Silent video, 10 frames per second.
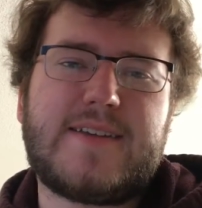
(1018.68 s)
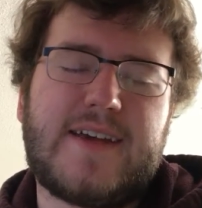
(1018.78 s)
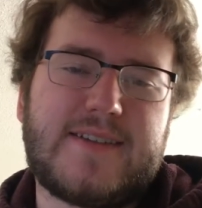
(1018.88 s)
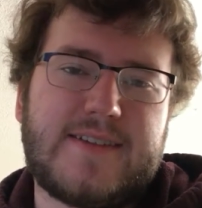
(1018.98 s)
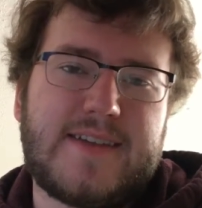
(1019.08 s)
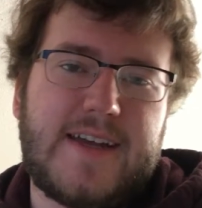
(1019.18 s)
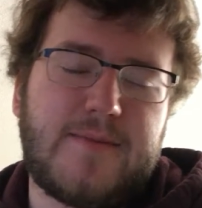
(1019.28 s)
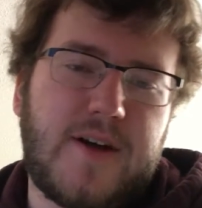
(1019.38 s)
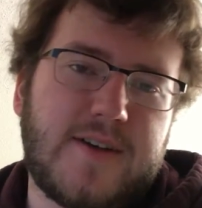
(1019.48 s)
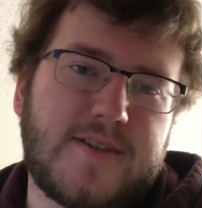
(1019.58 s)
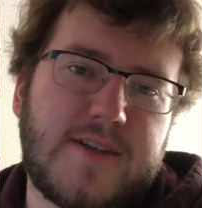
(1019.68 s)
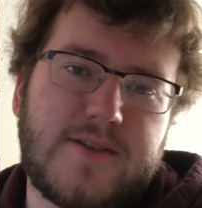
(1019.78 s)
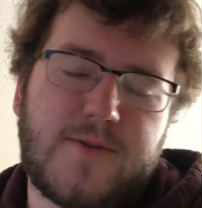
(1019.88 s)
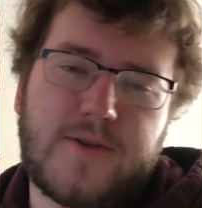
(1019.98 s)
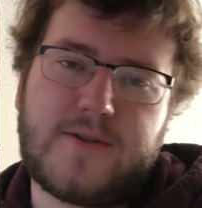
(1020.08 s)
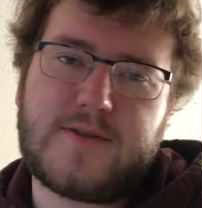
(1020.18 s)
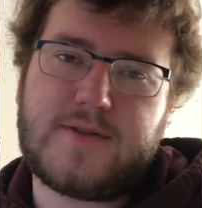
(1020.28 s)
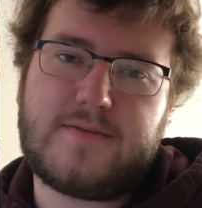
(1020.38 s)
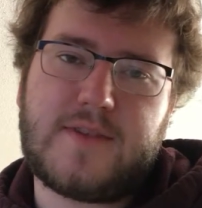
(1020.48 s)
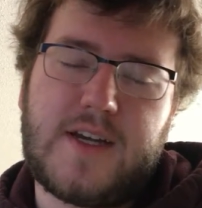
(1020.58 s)
has this animosity towards
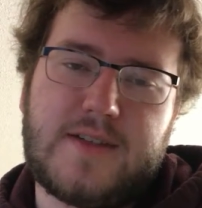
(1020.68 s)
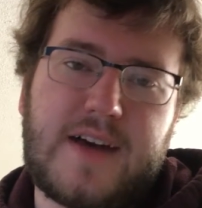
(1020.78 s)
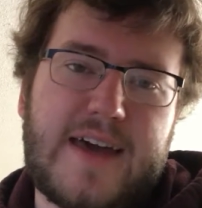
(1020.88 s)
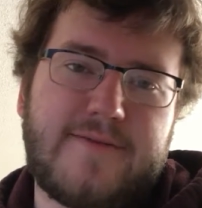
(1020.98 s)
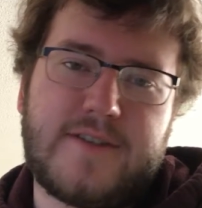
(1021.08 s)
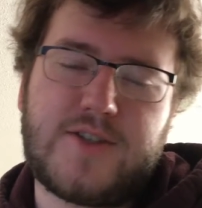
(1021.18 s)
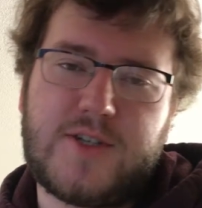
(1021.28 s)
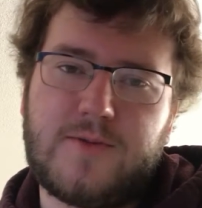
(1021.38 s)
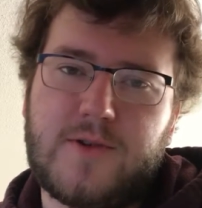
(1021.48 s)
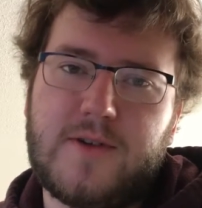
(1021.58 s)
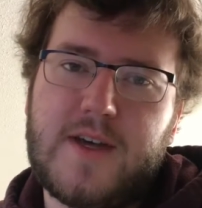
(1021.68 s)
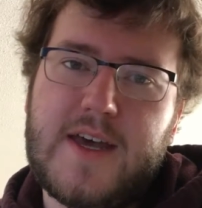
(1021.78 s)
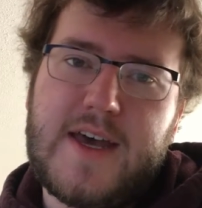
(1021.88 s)
life in general,